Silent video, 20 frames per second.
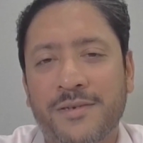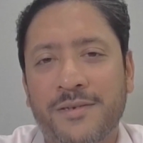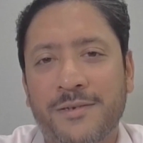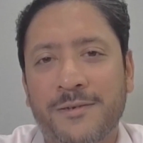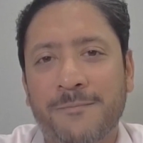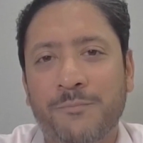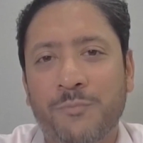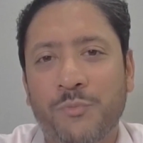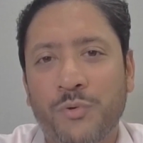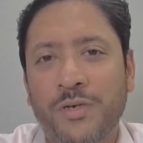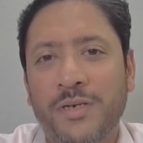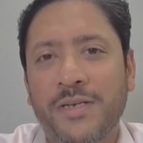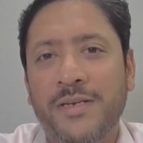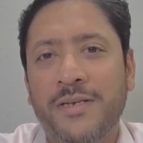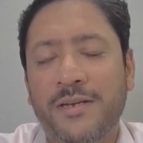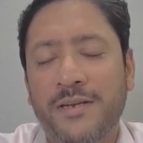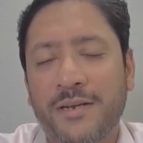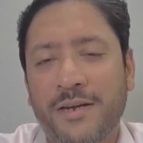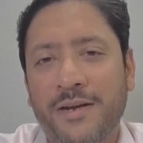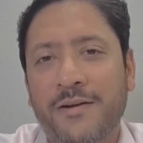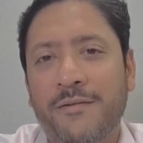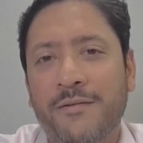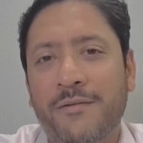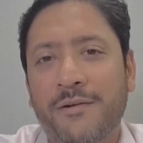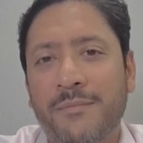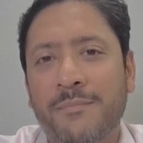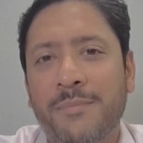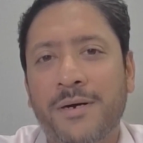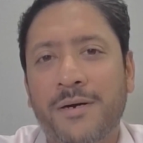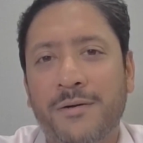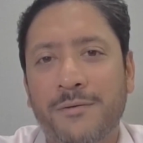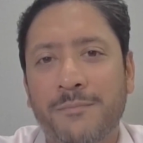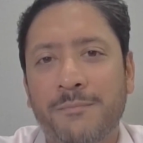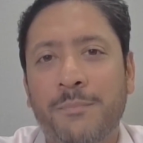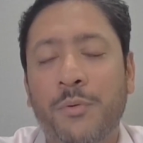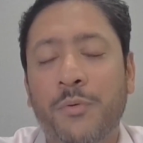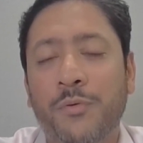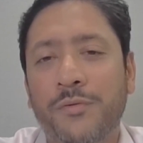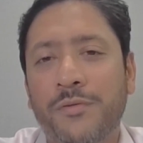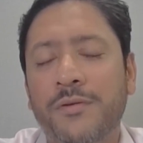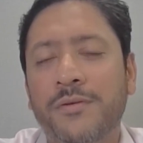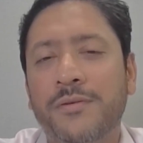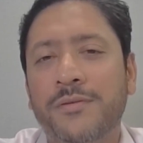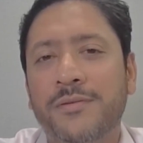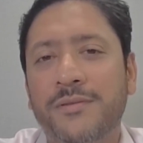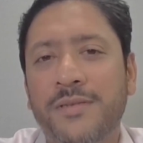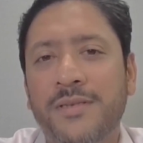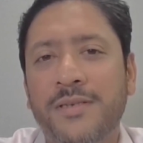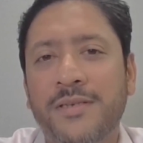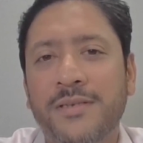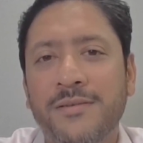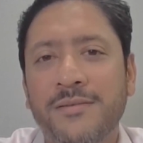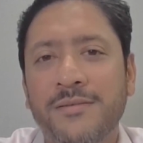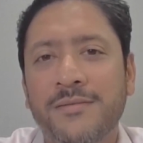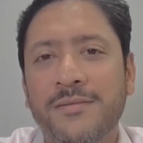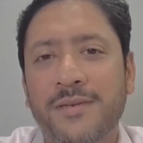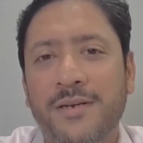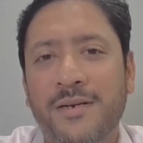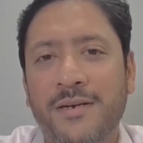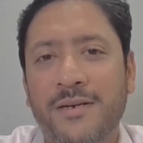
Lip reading: really care about both those things,